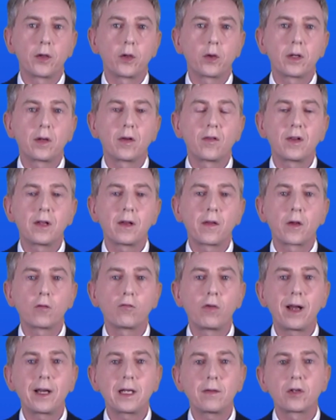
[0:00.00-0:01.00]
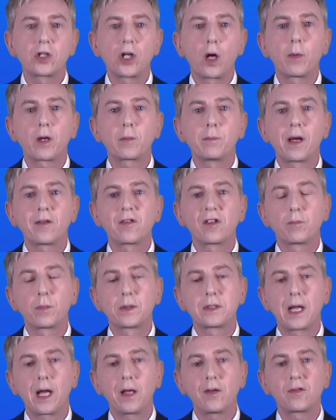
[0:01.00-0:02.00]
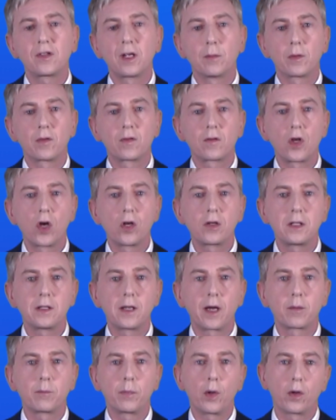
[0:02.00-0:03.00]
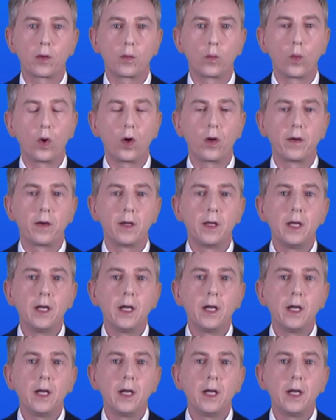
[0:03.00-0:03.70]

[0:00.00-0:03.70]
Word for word: you can see that the relative atomic mass of potassium is 39.1,